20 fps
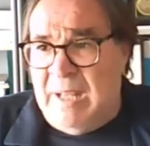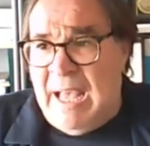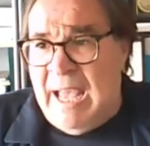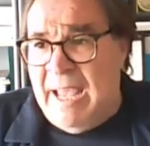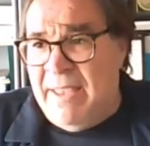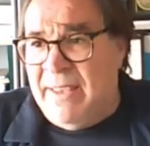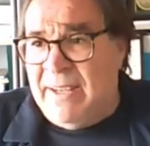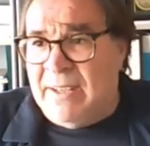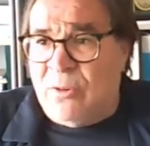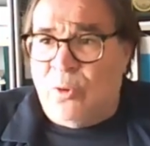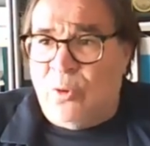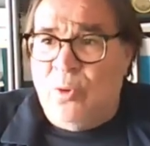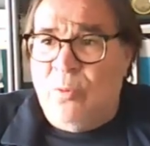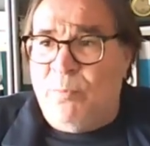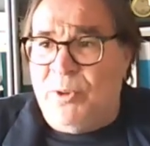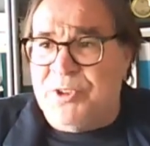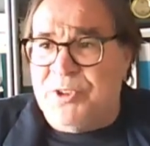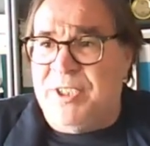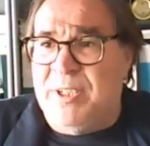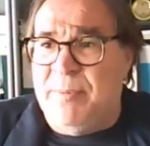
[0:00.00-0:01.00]
either two
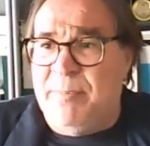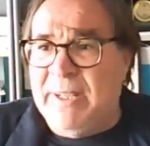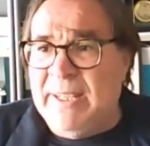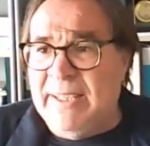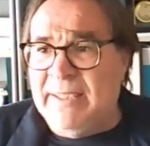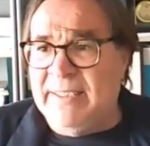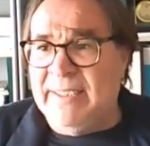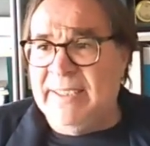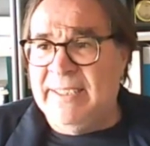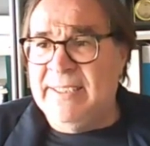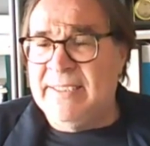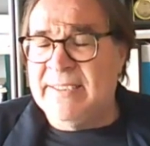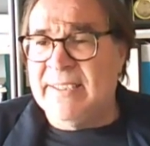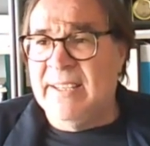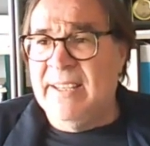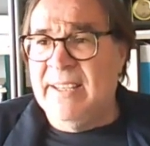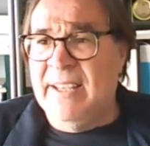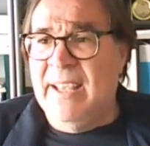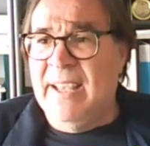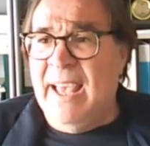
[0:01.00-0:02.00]

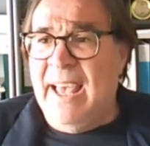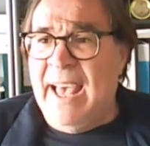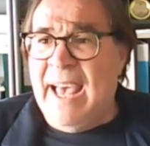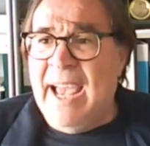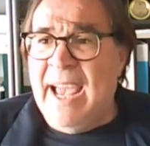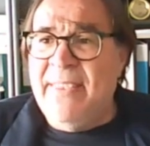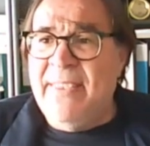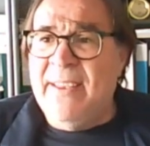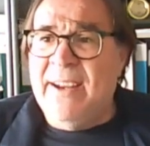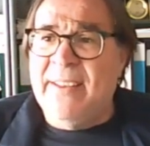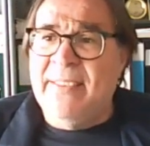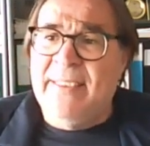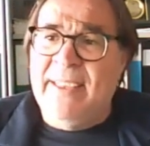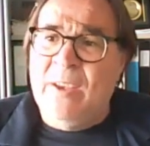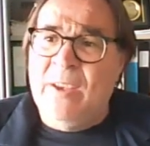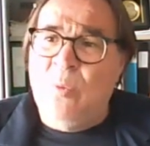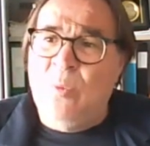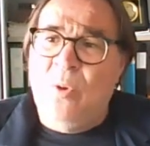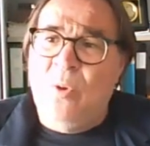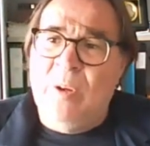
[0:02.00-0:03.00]
possibilities. Either
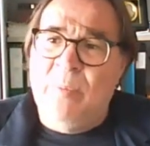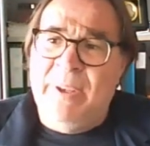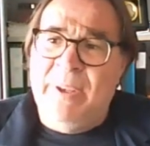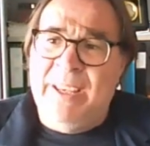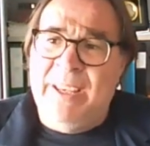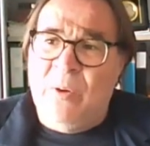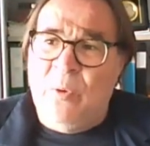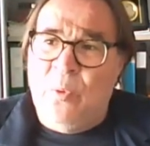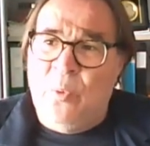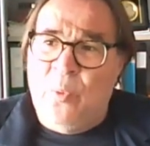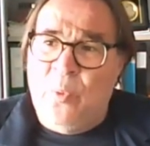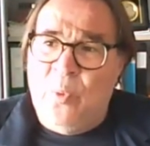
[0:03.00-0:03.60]
they will be